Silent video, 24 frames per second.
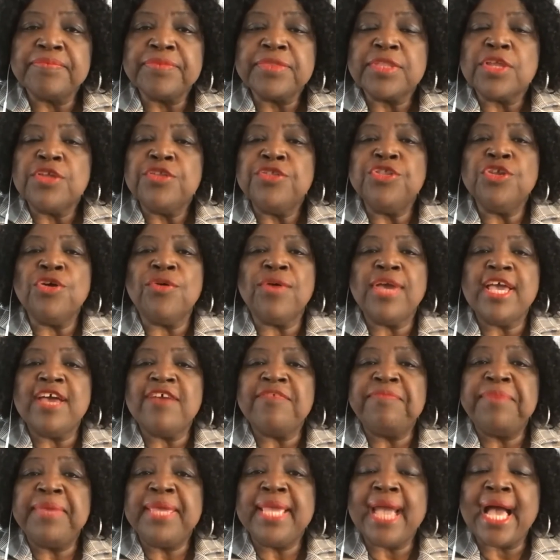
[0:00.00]
no
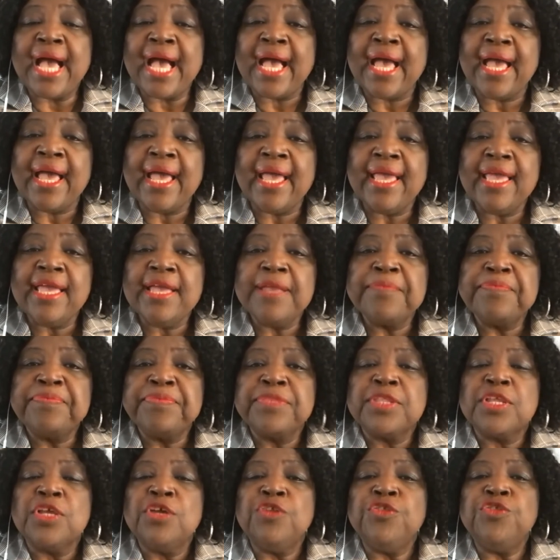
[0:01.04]
FBI,
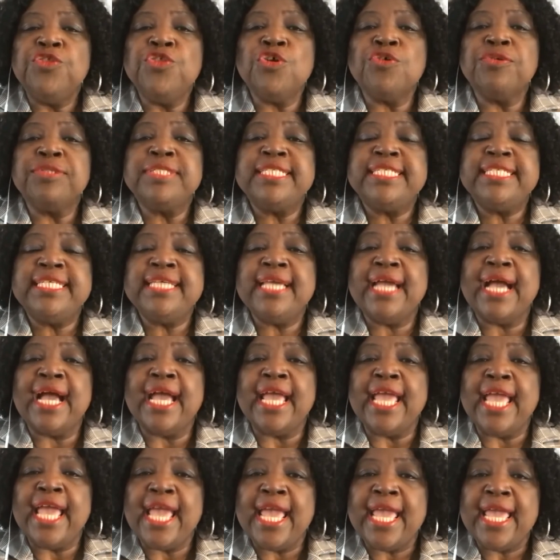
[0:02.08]
no
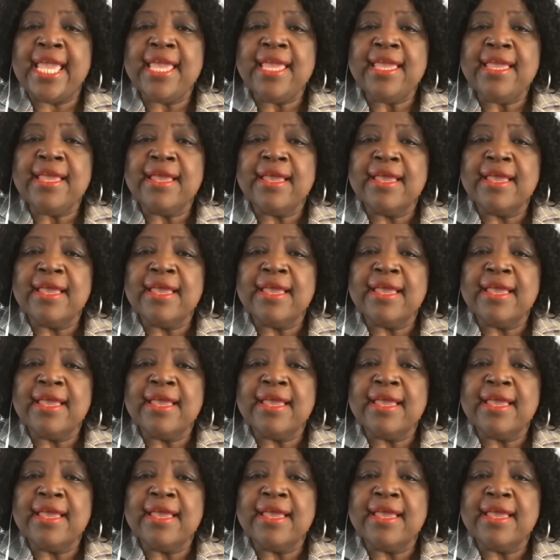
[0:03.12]
CIA,